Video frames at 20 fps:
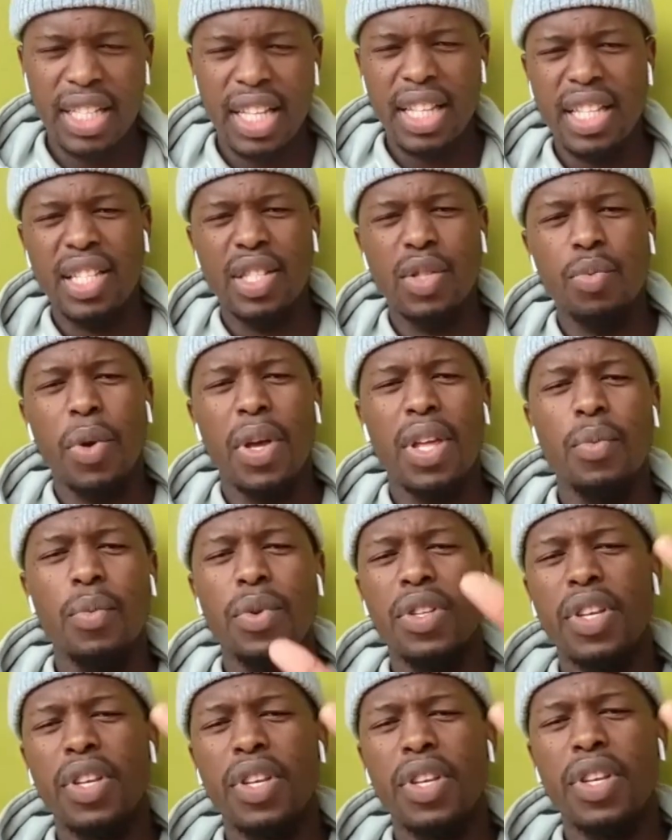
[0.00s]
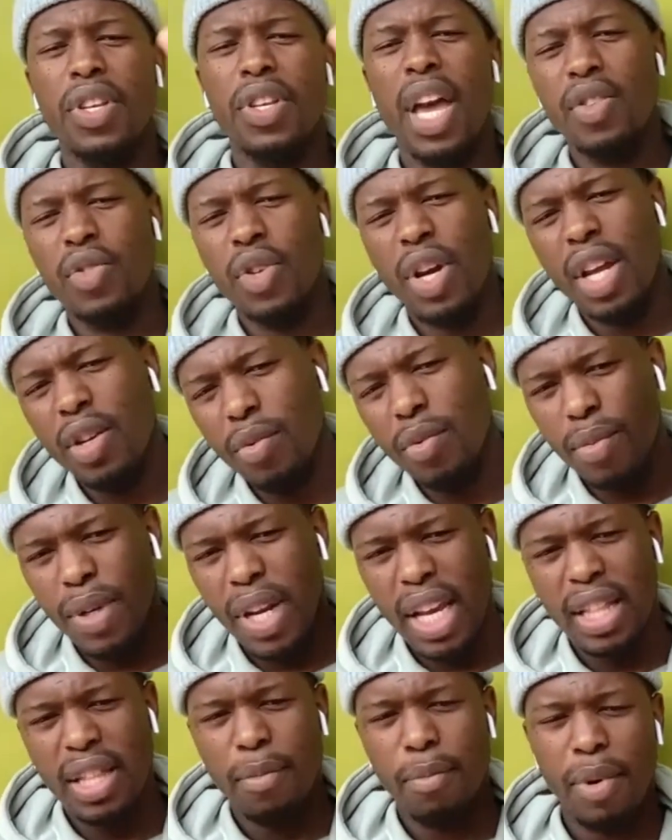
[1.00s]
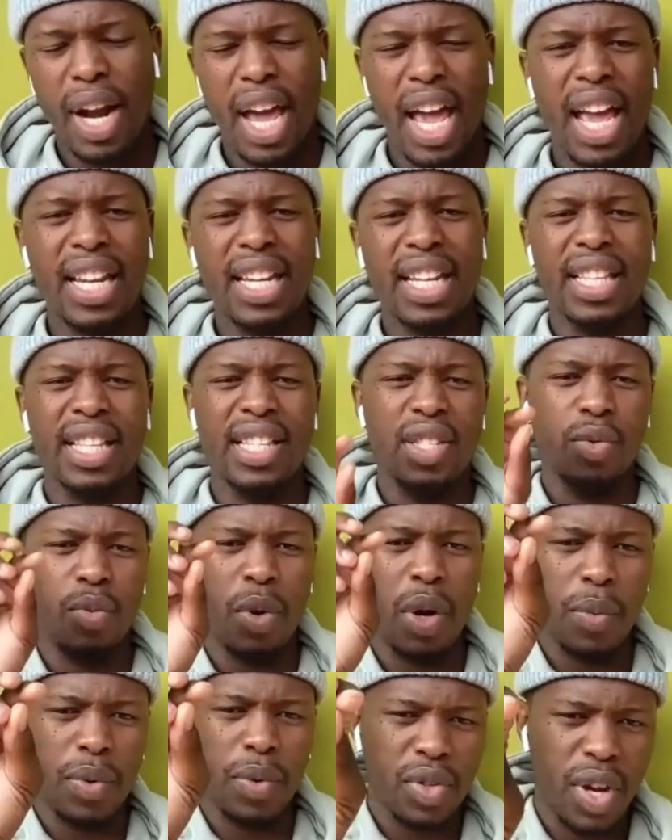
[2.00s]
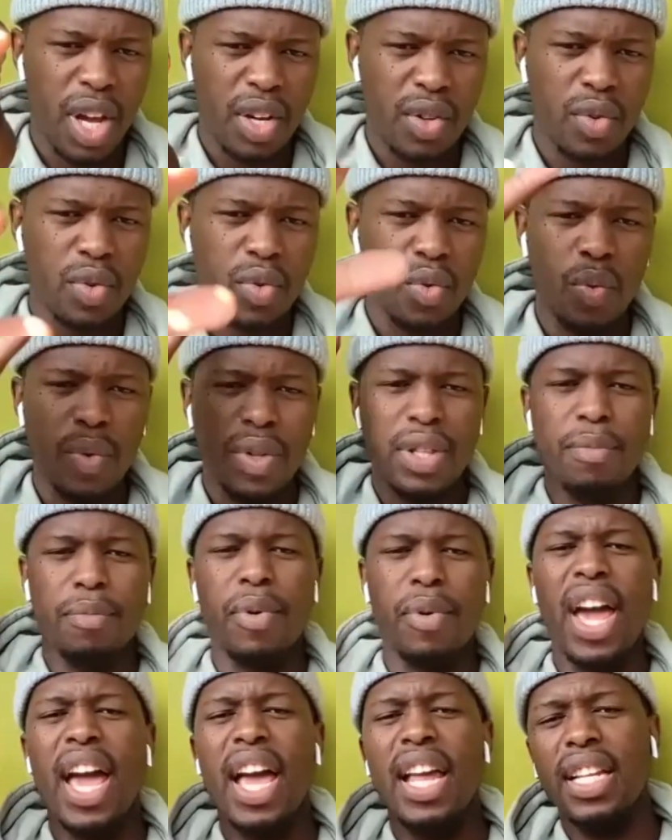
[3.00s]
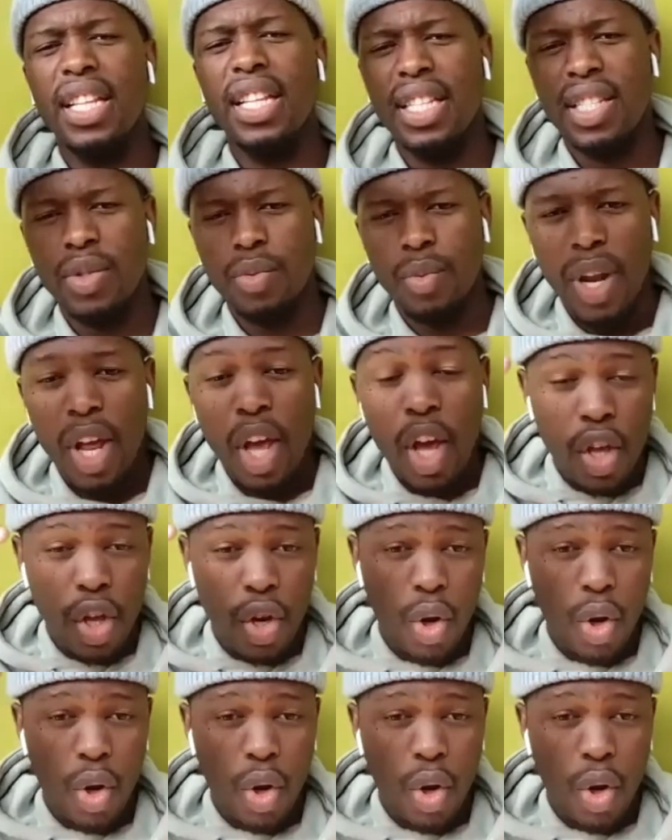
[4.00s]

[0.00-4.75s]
and this is where we trying to take the brand, and this is what we're trying to do with the brand, and this is what,